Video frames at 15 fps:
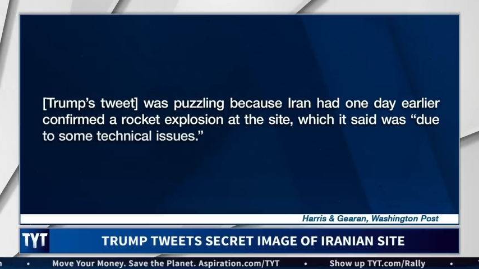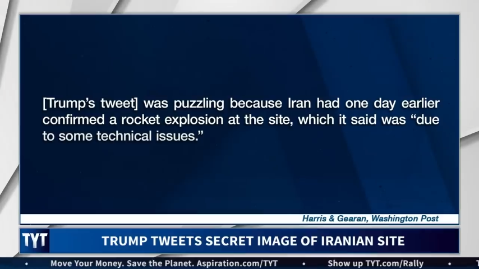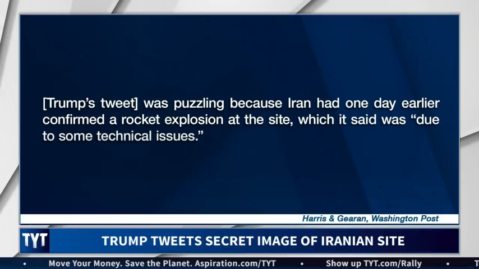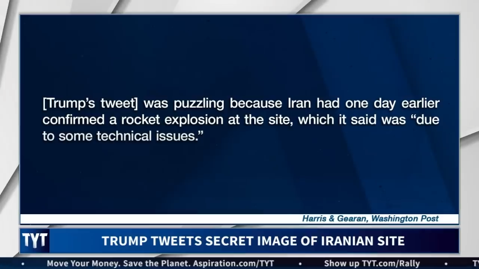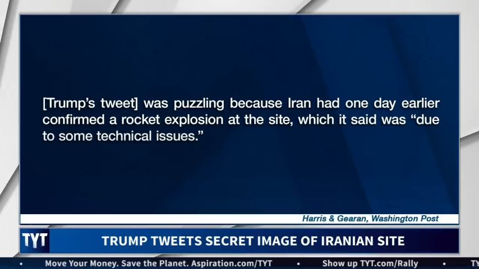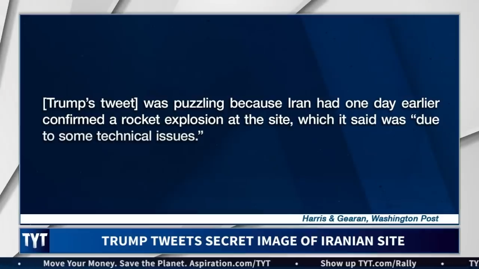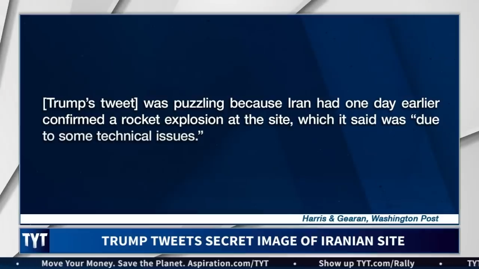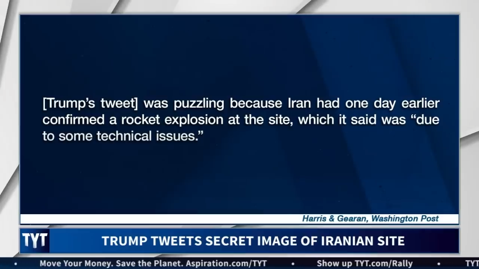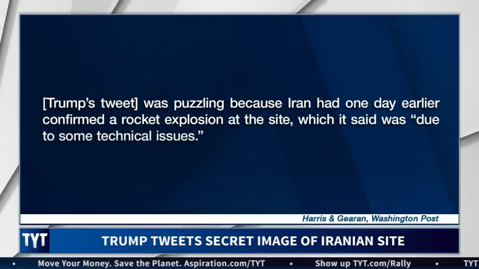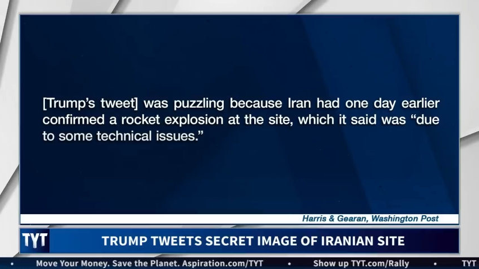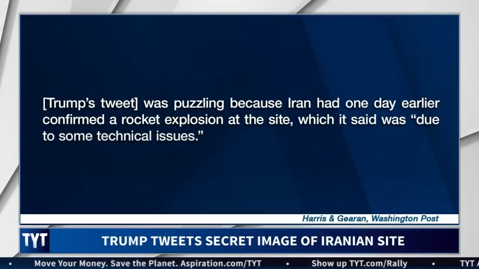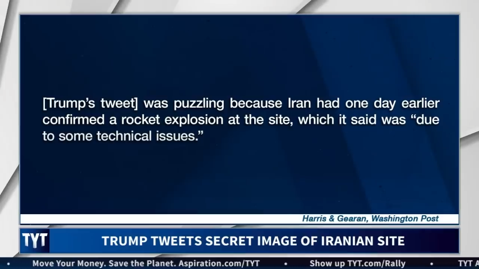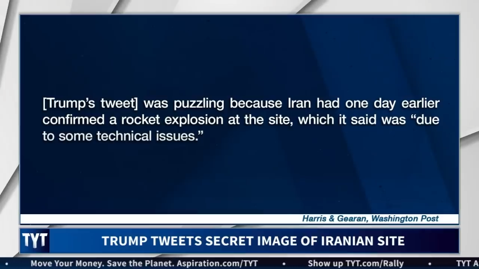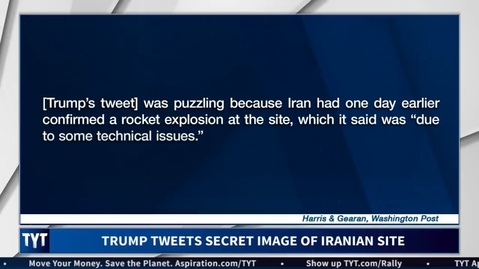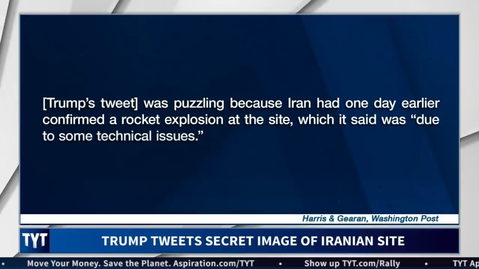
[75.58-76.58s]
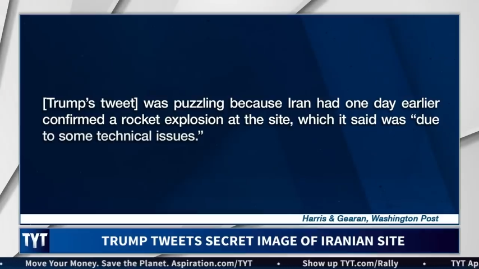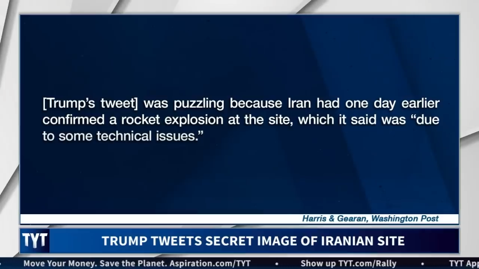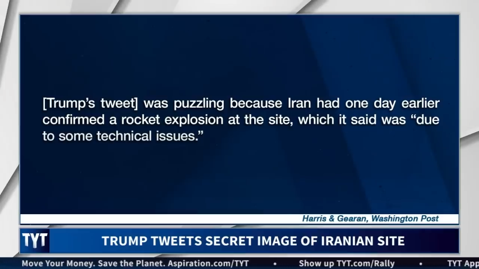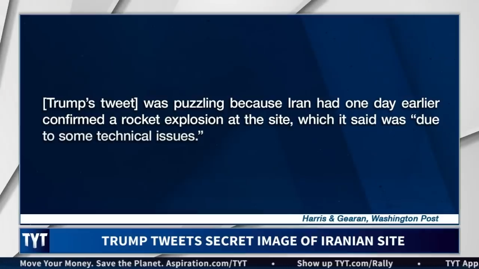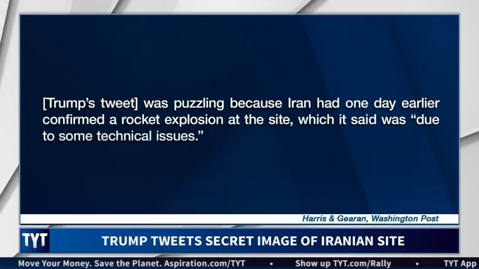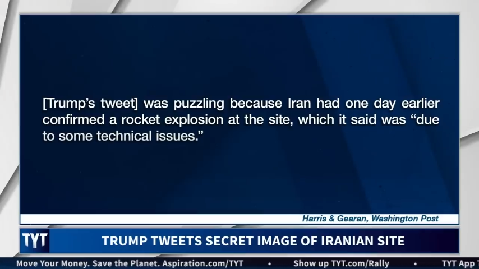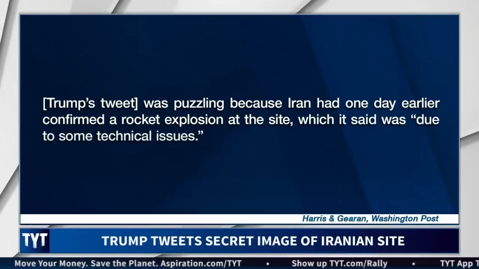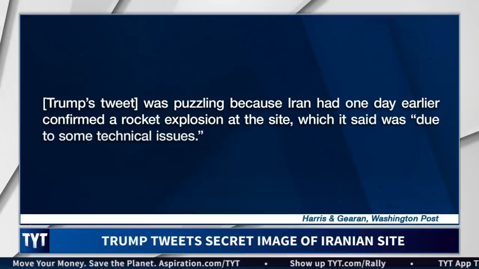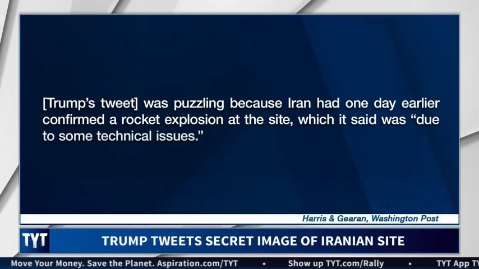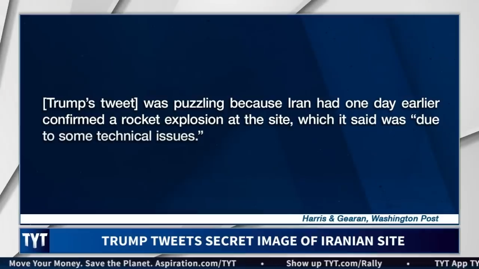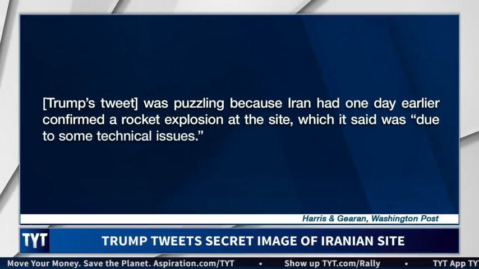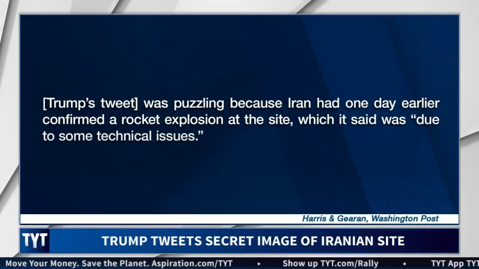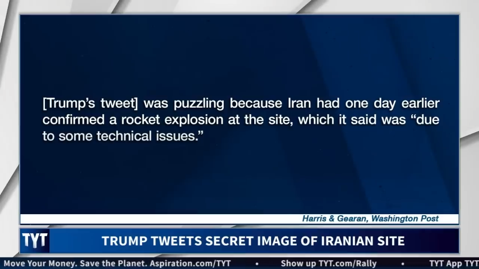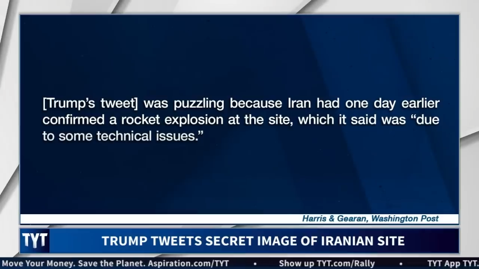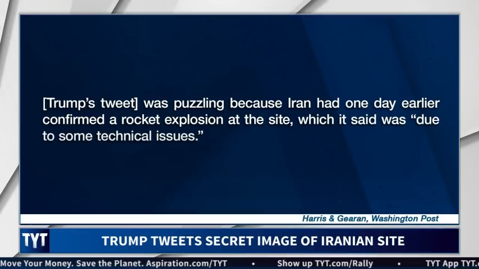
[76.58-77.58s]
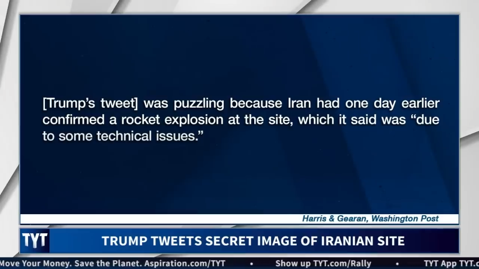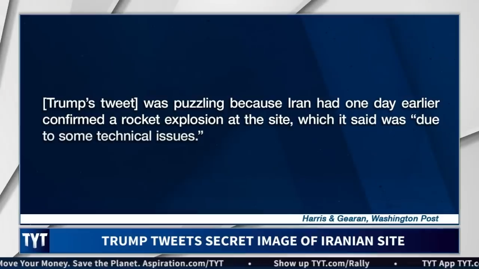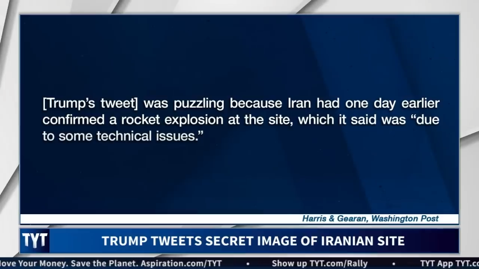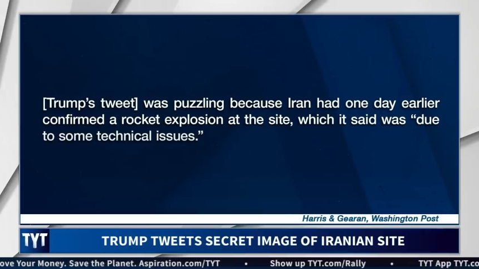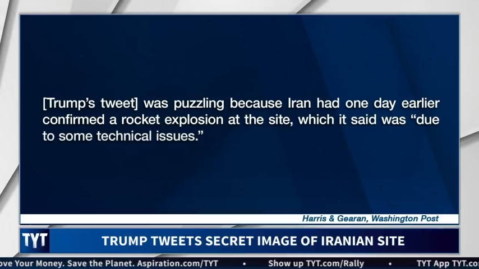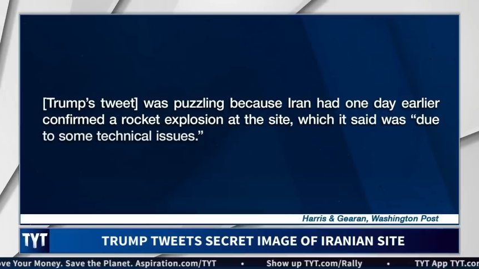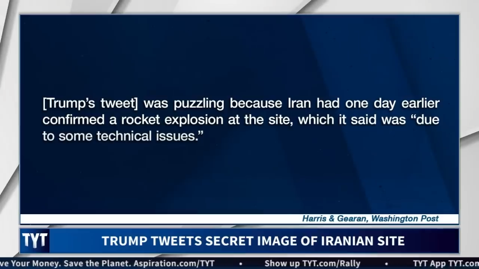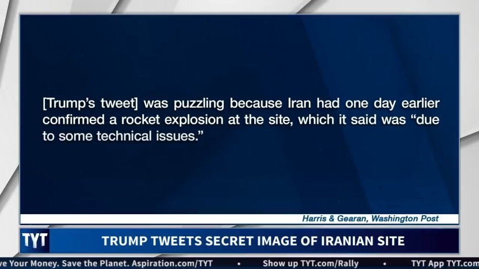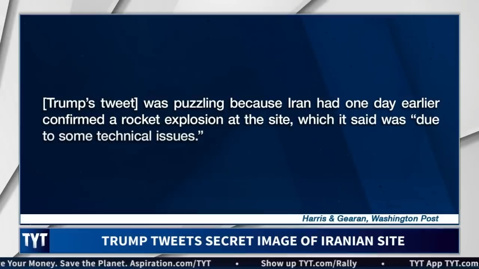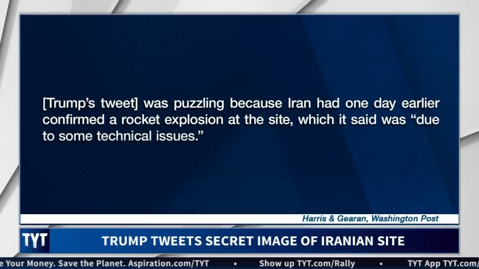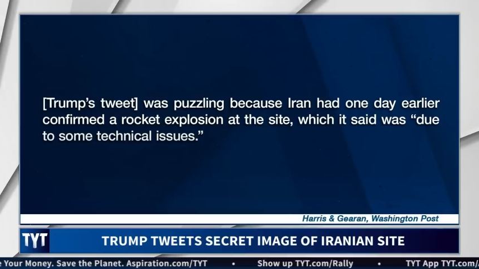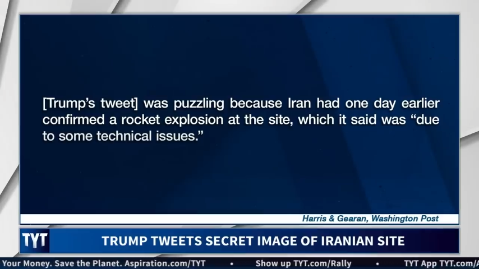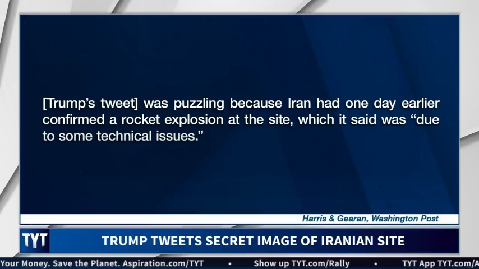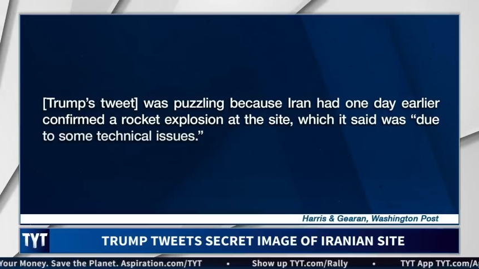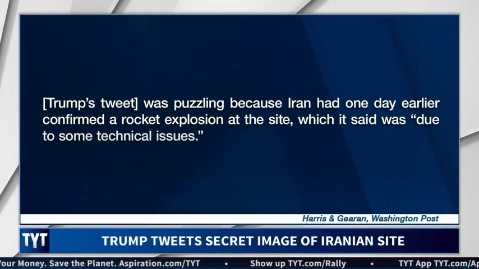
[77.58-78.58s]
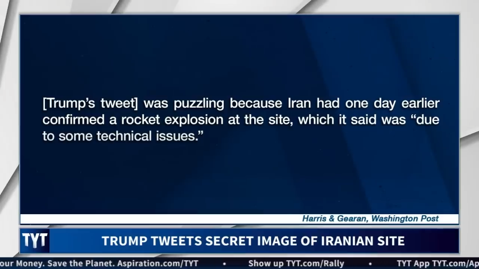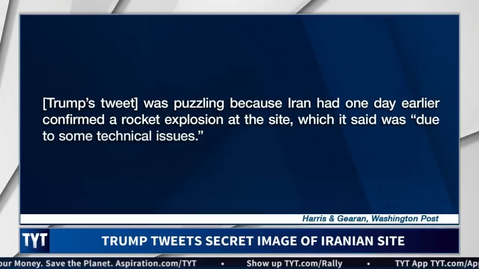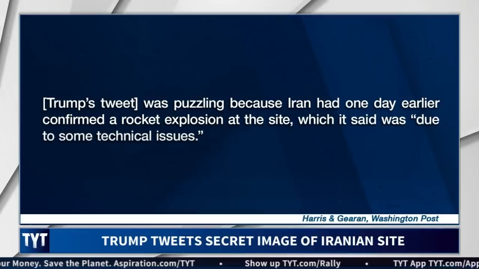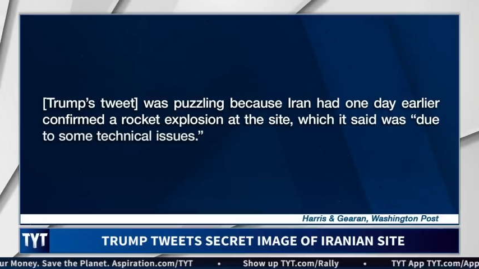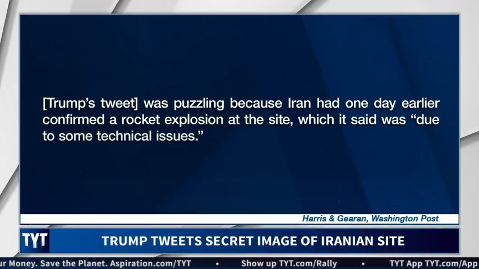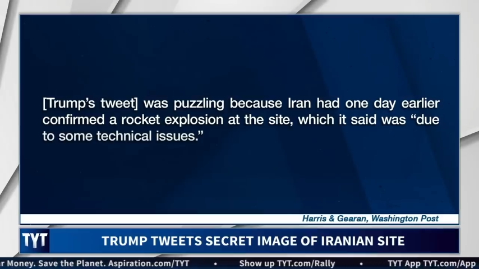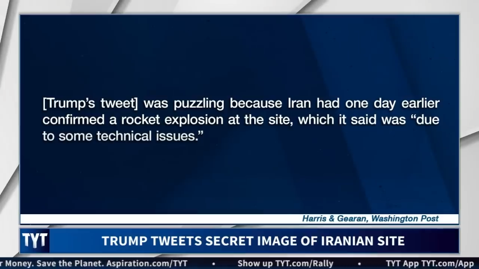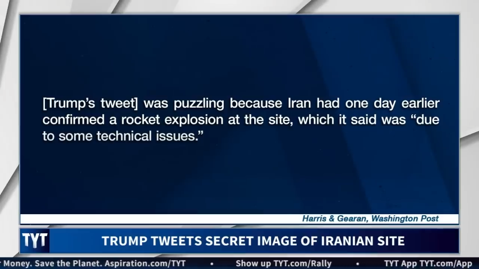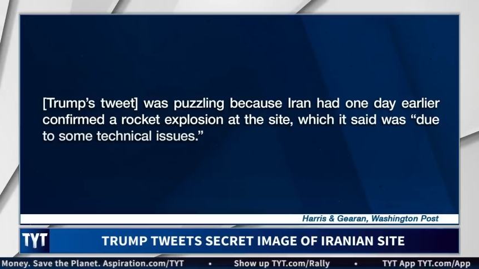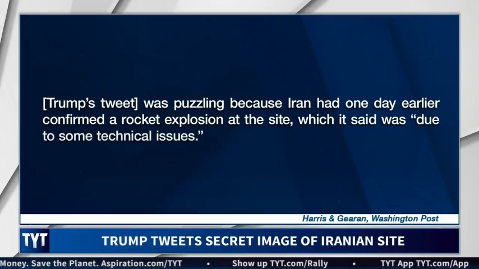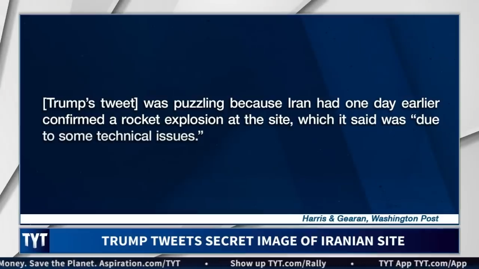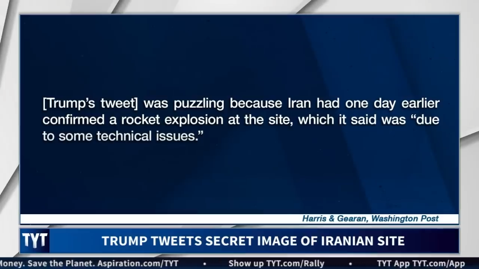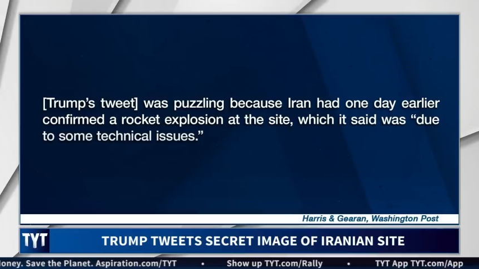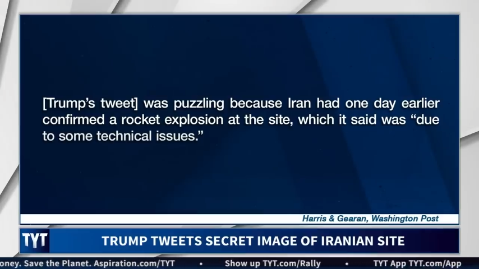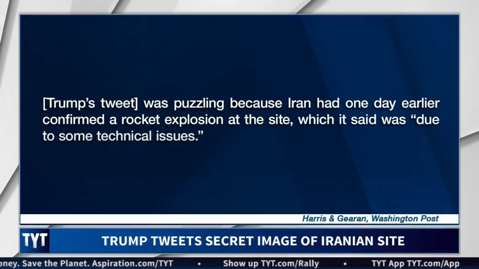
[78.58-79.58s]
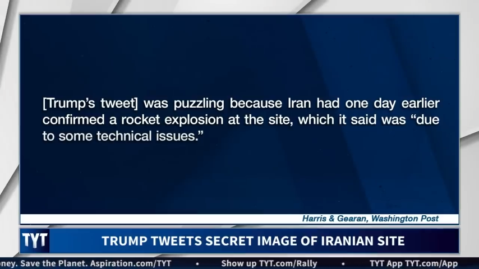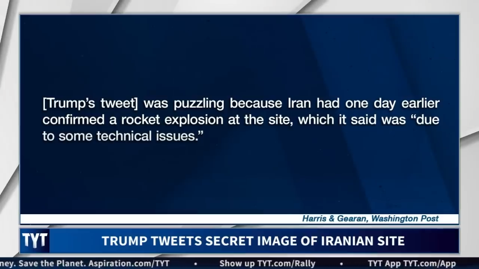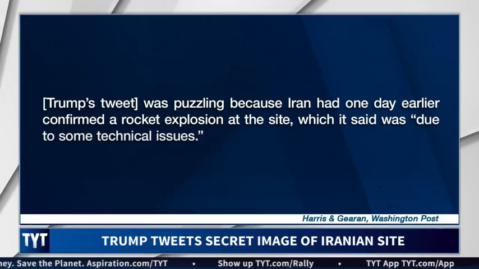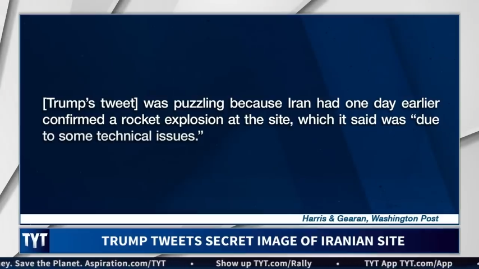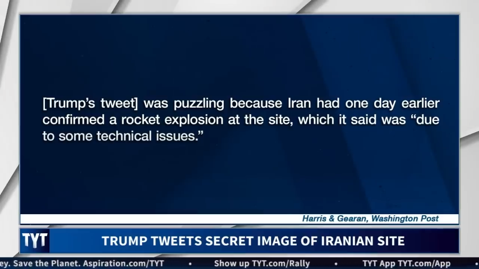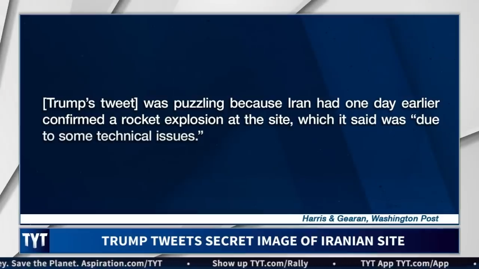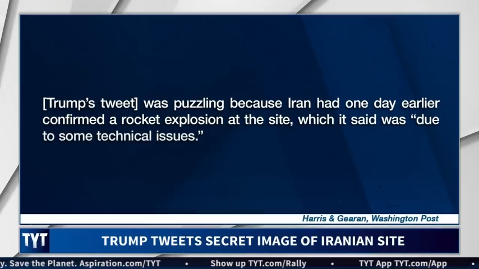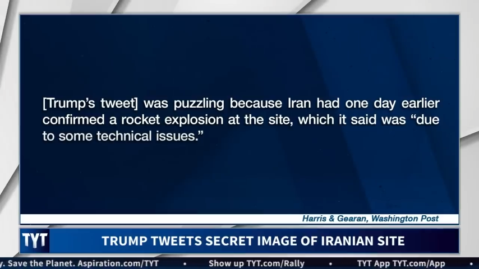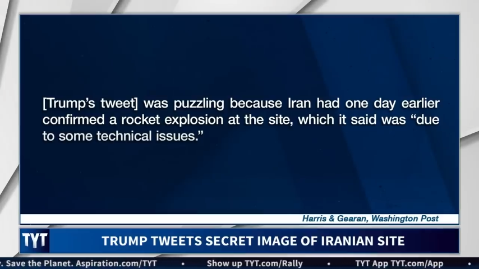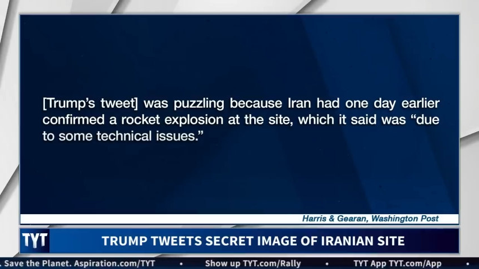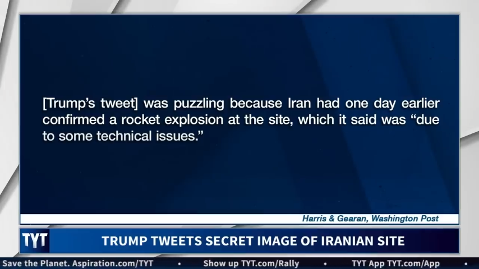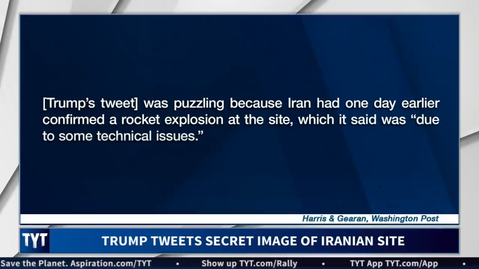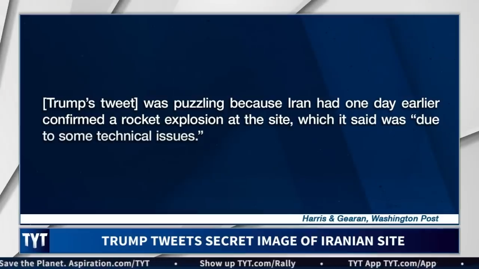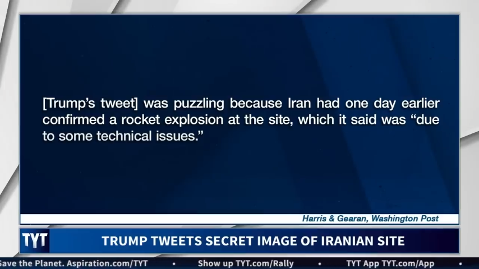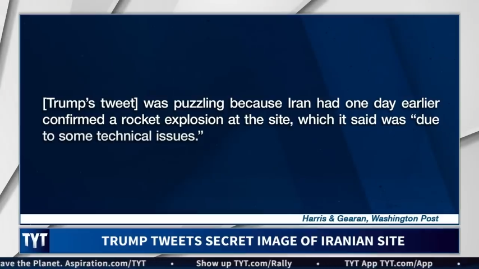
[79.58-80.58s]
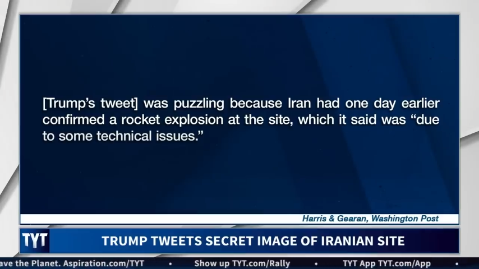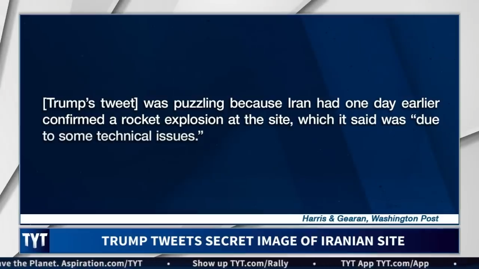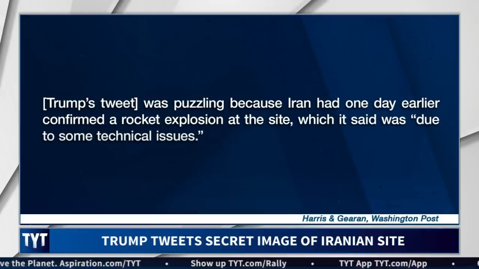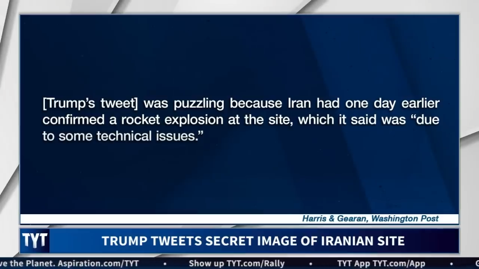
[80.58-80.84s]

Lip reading: (no speaker visible)